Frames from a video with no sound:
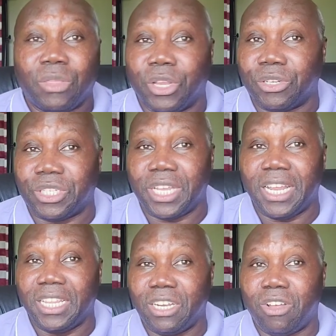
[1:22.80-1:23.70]
they're
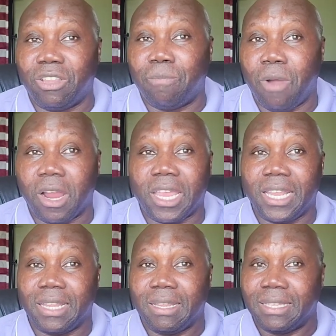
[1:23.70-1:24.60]
staying a little on the
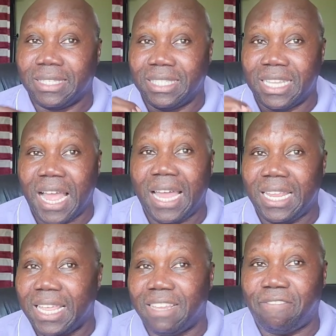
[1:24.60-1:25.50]
market,
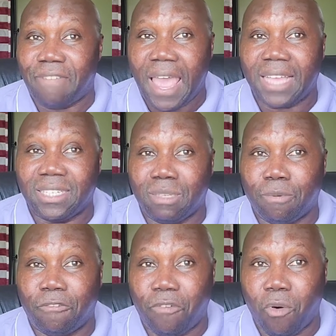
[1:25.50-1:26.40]
not as fast as
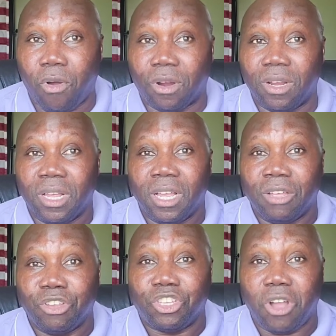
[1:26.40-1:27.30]
before.
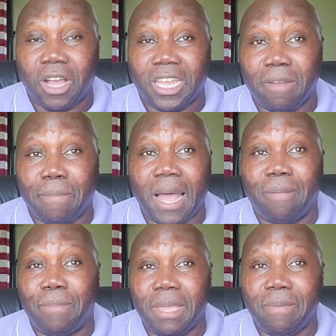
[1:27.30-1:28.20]
You're talking
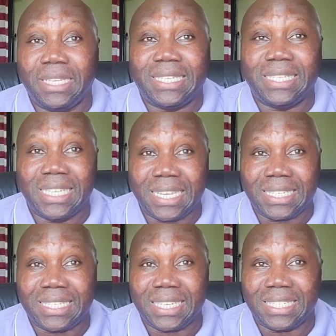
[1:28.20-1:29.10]
about maybe
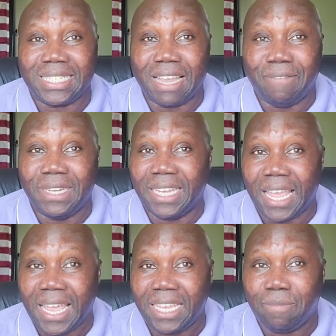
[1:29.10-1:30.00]
six, seven
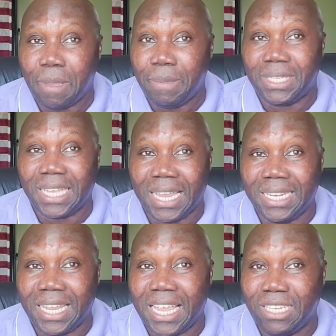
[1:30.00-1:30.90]
days, maybe
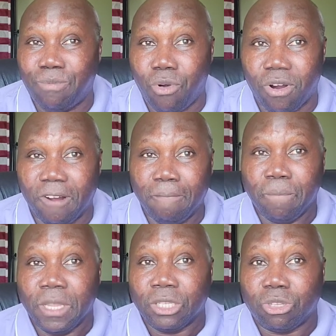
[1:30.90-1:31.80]
10 days more.
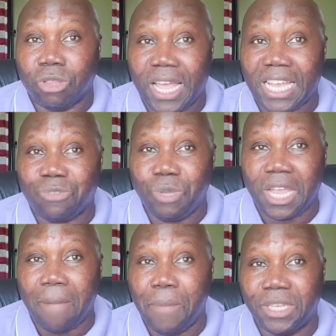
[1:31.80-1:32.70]
So last
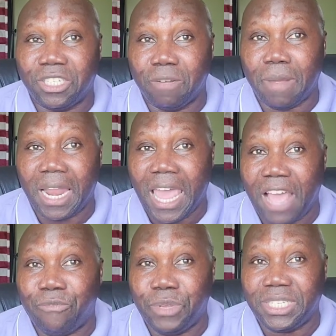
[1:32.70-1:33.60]
week I mentioned about
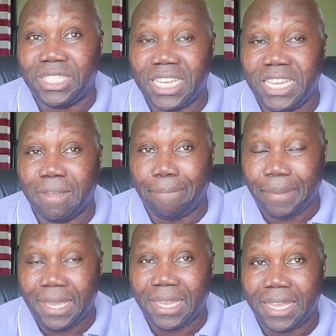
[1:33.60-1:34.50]
have we seen the
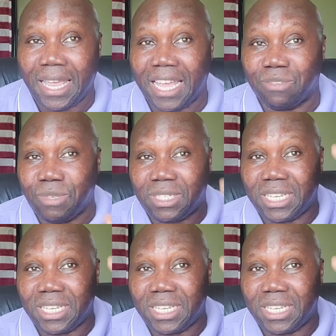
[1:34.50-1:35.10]
peak? Has we